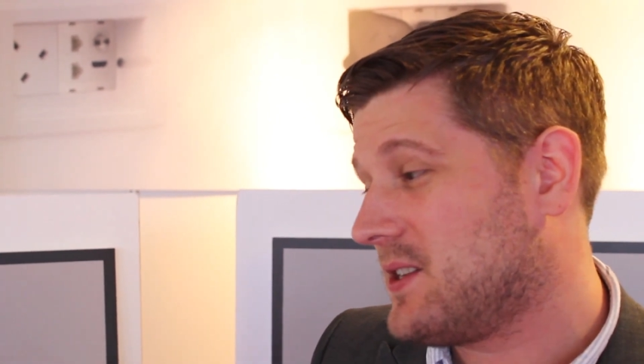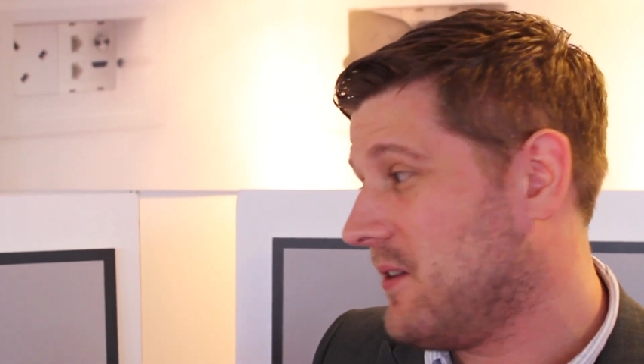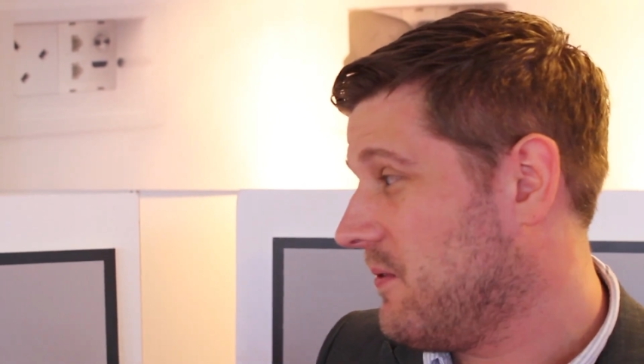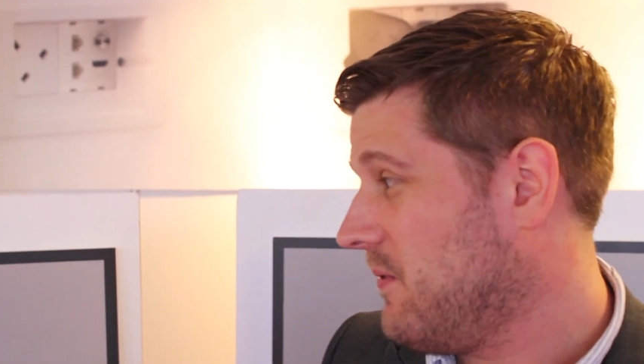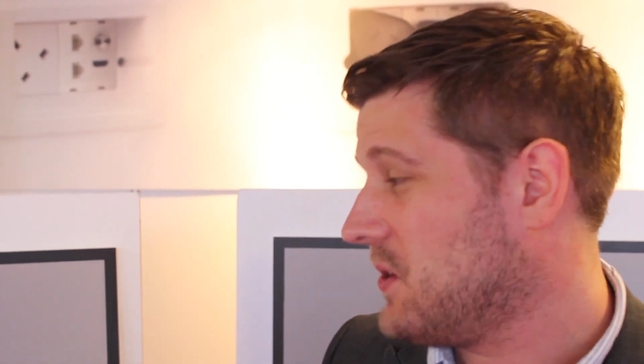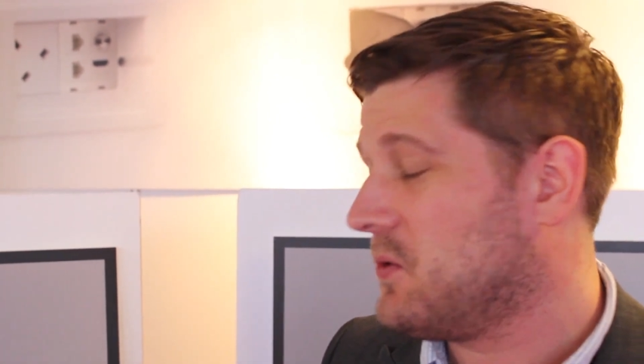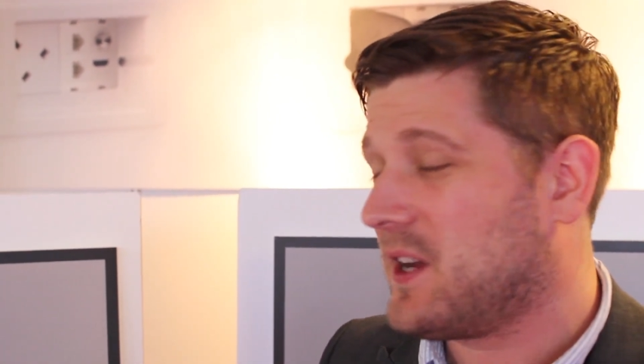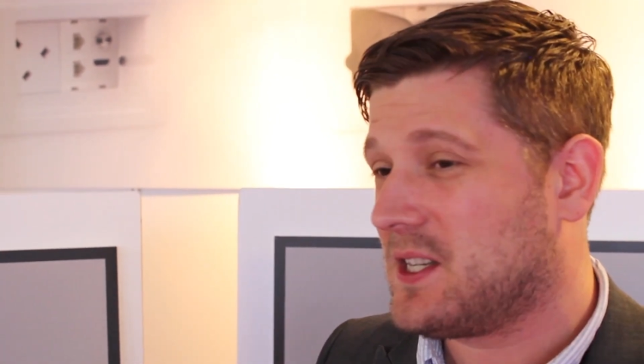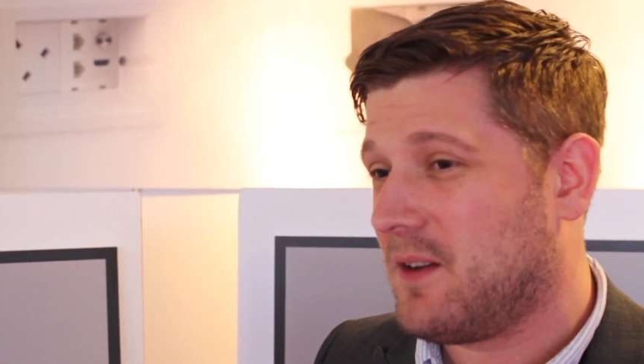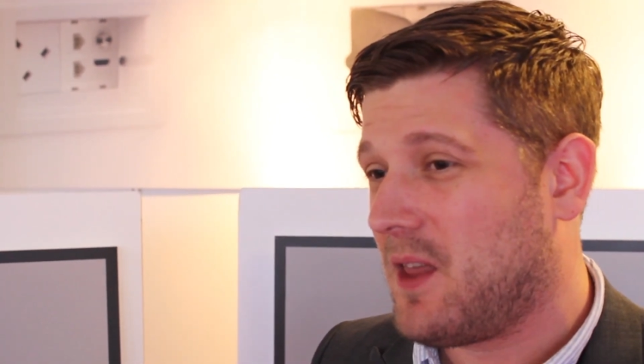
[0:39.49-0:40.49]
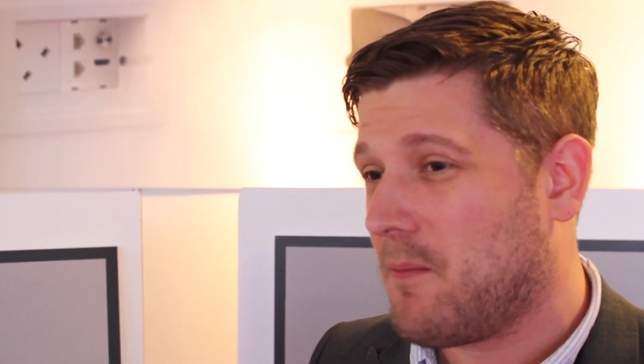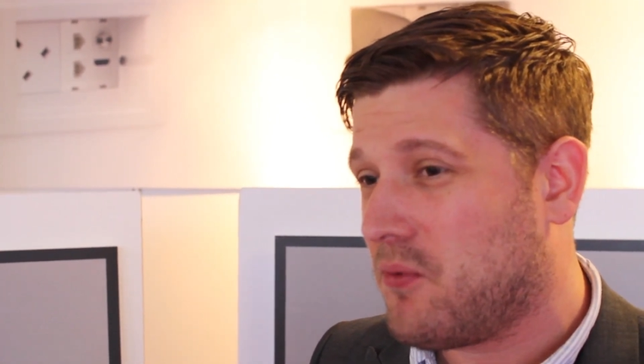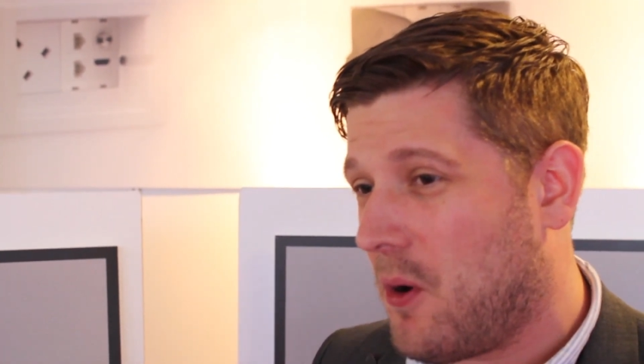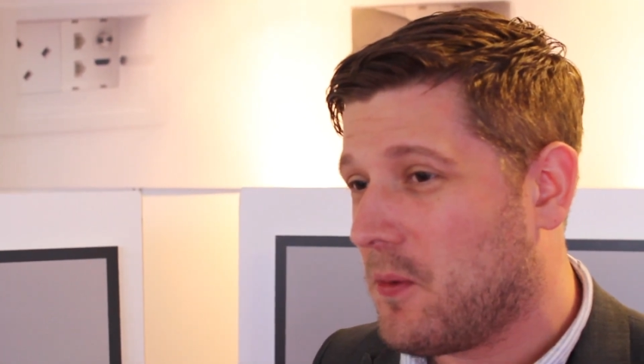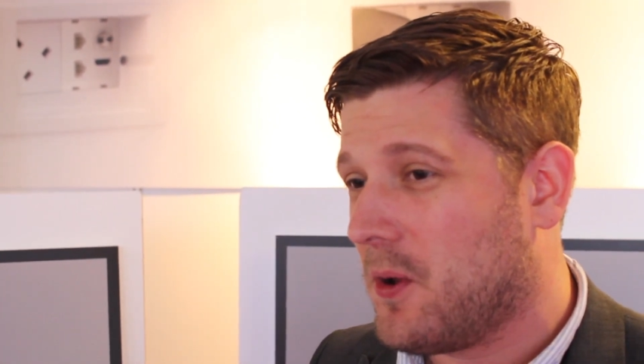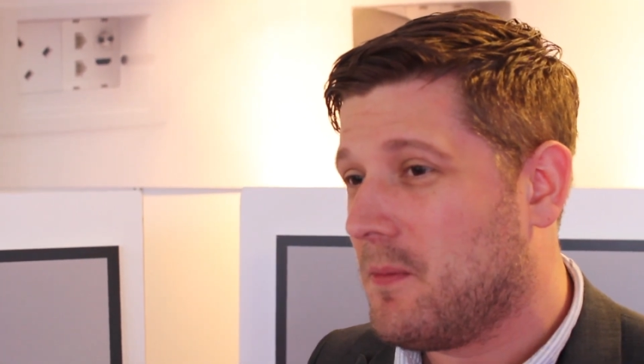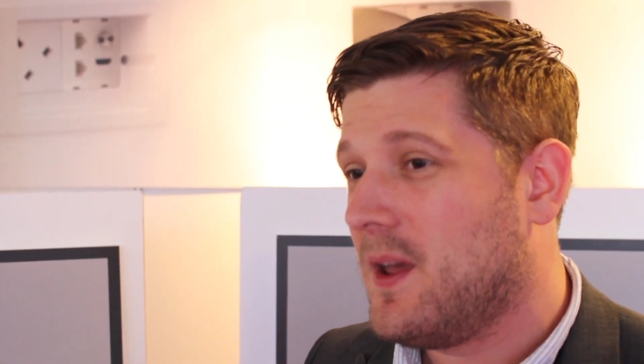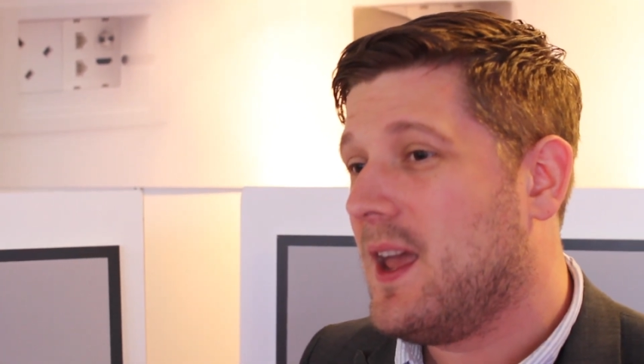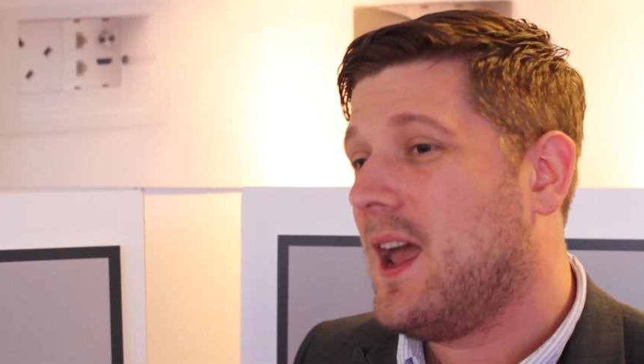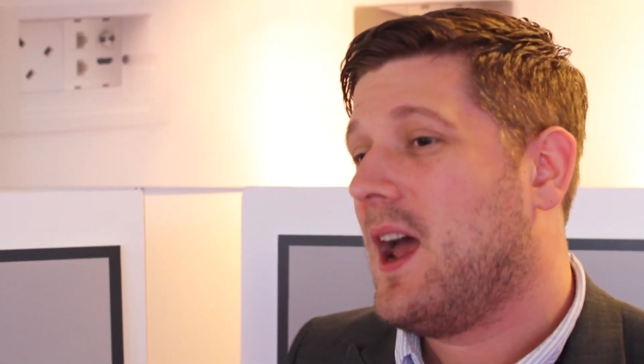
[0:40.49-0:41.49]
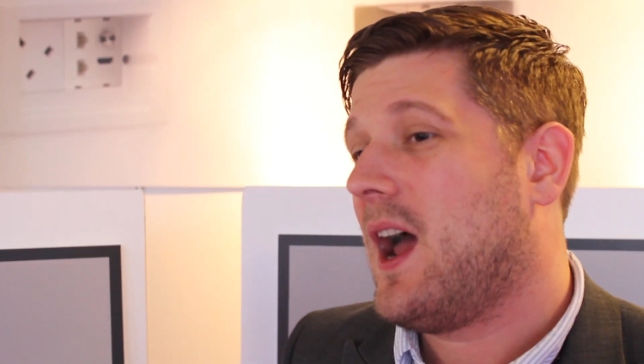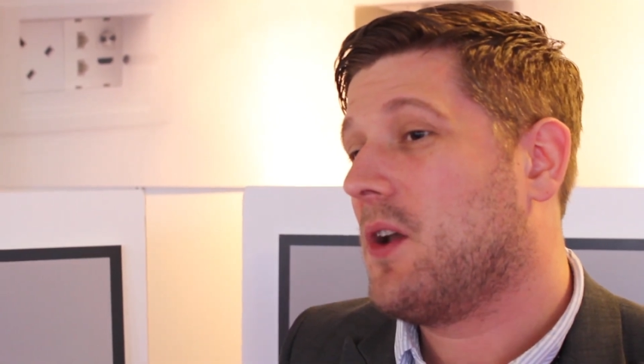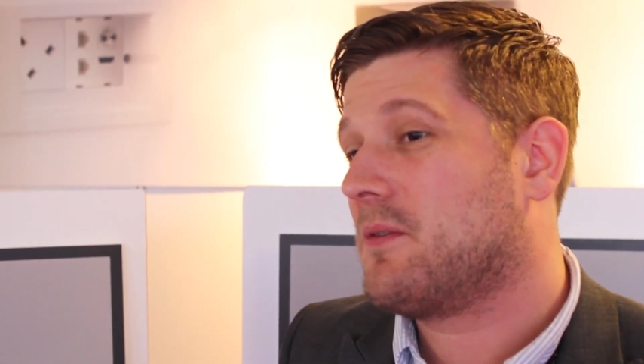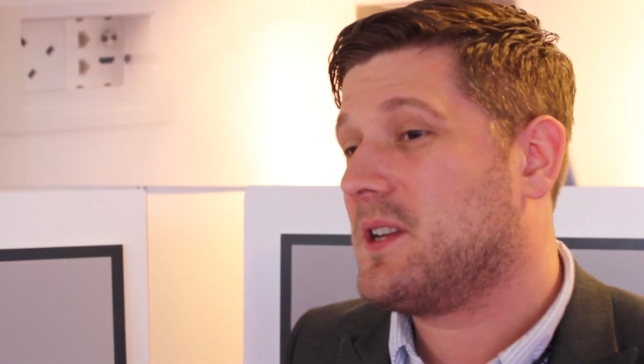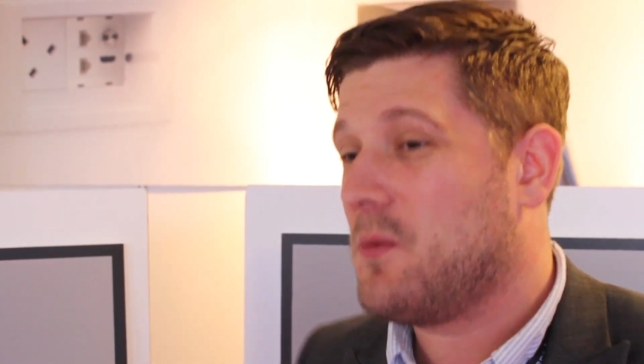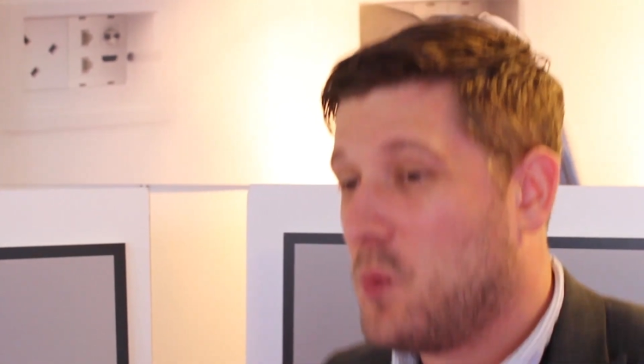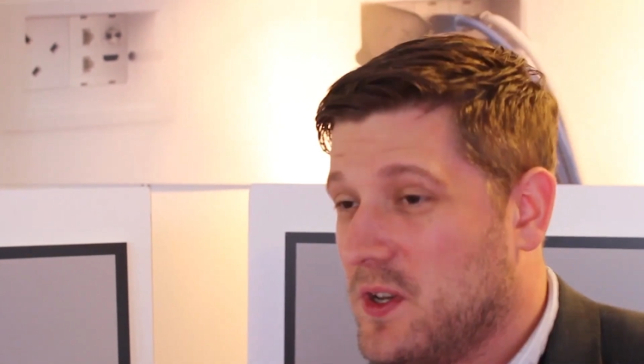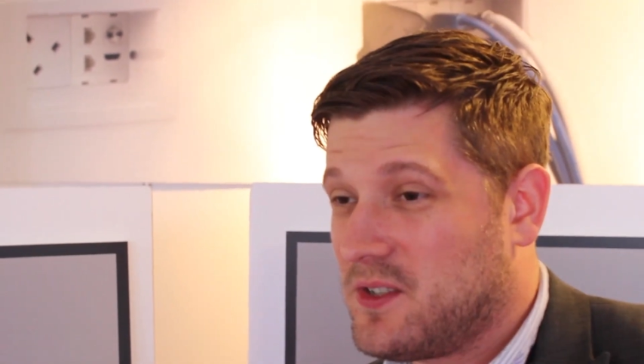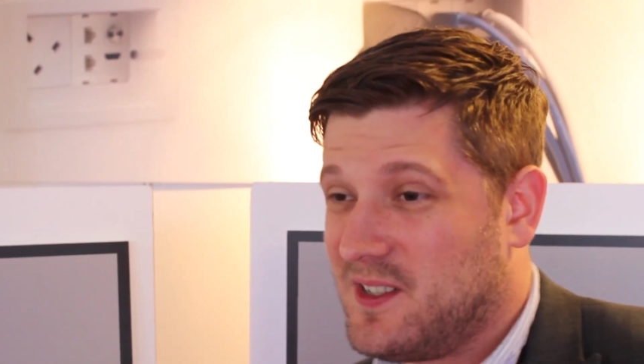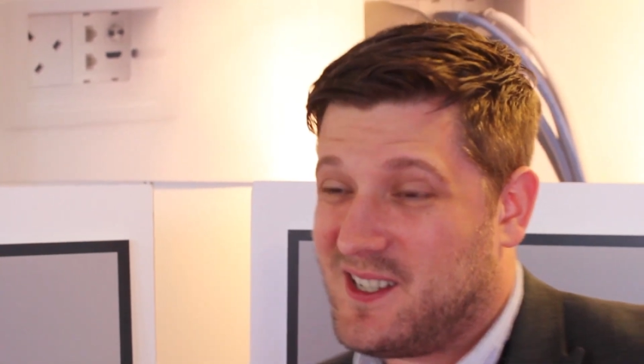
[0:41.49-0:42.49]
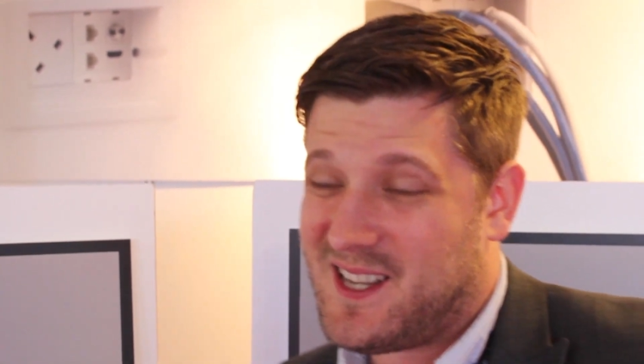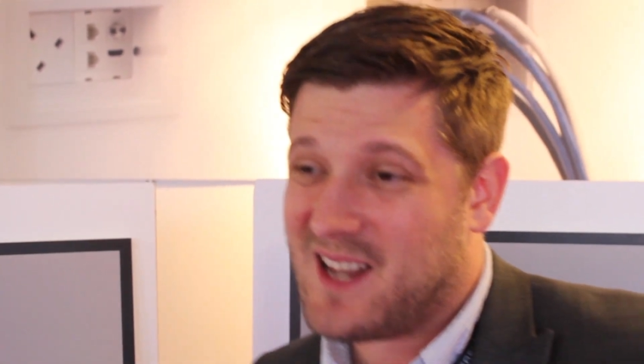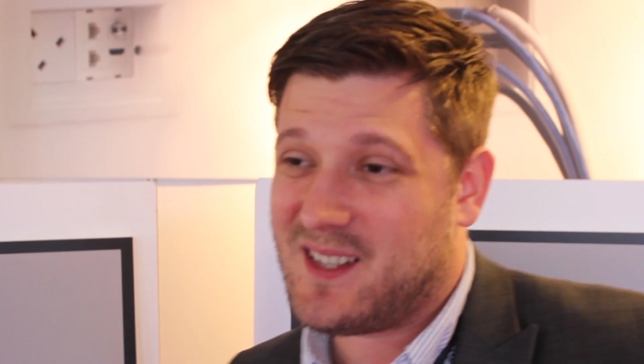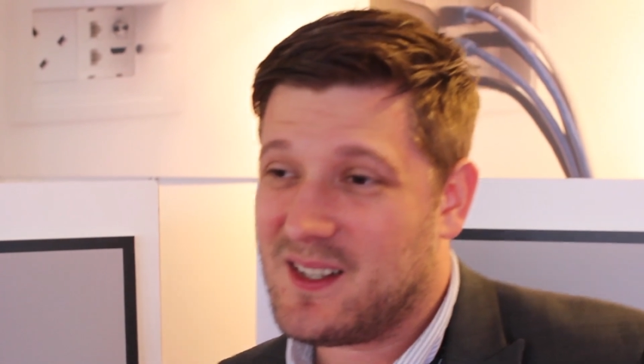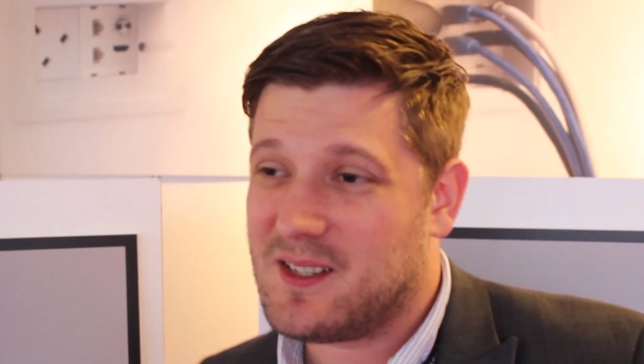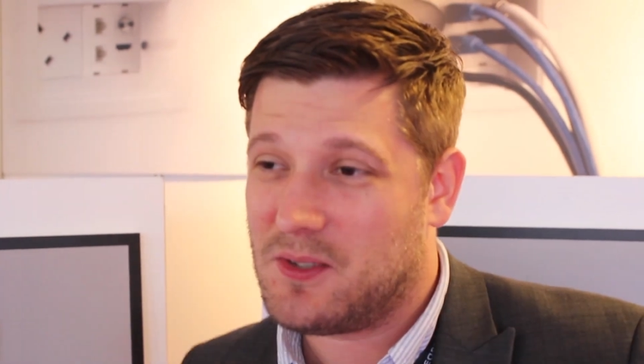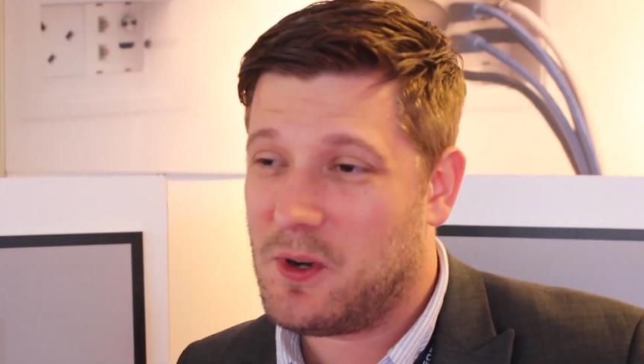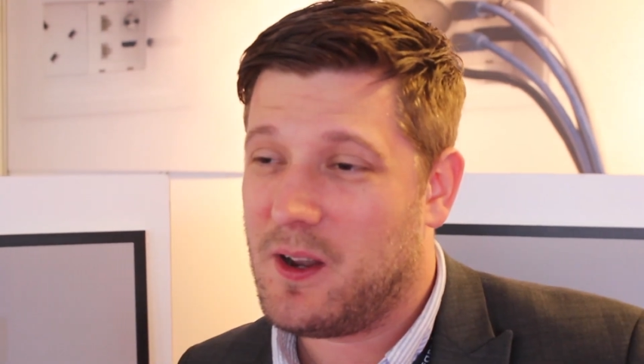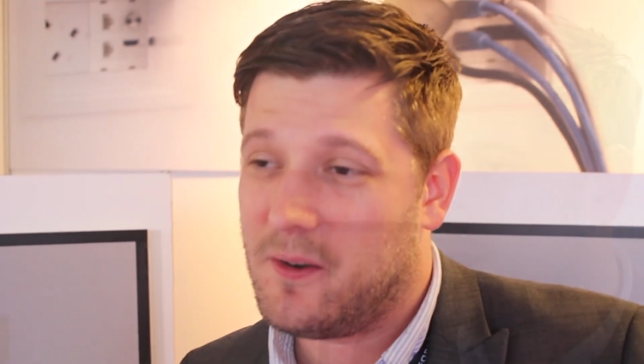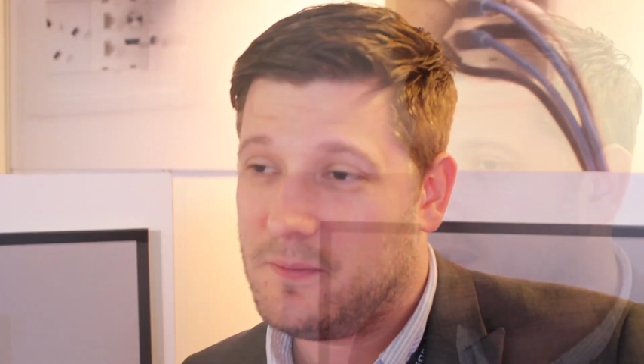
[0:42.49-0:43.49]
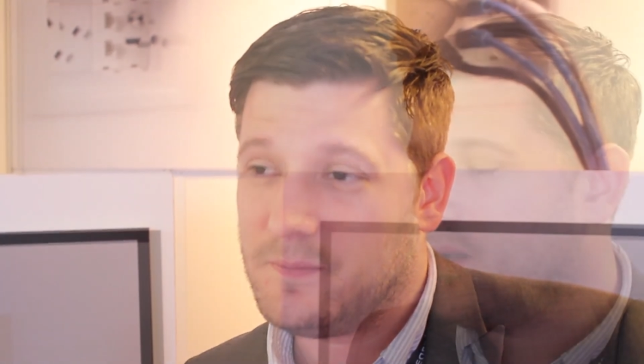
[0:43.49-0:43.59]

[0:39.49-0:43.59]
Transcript: So first of all, it gets over that problem, and obviously it wins on aesthetics as well.